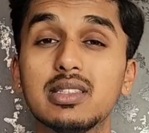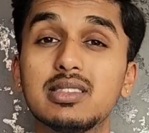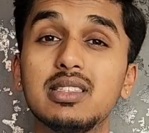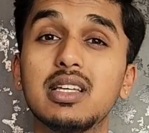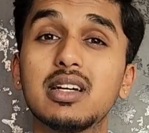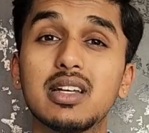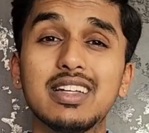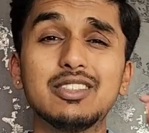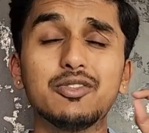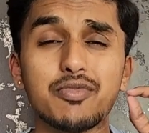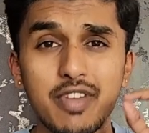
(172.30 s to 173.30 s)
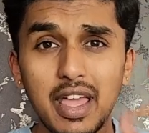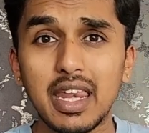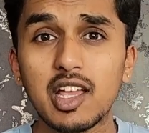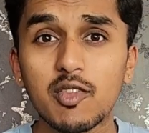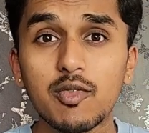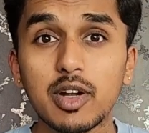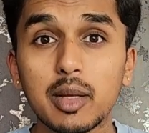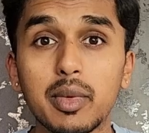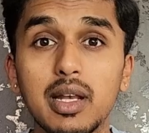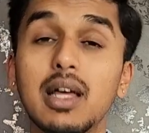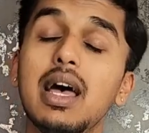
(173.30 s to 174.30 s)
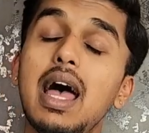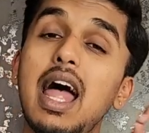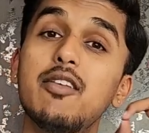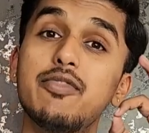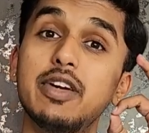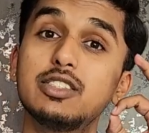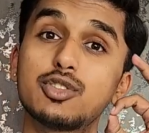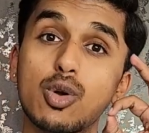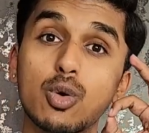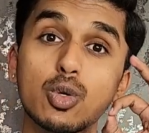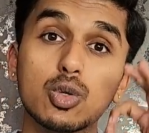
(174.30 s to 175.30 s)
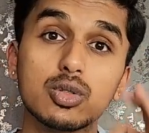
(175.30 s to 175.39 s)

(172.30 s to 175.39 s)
this sneaker is very comfortable and fits true to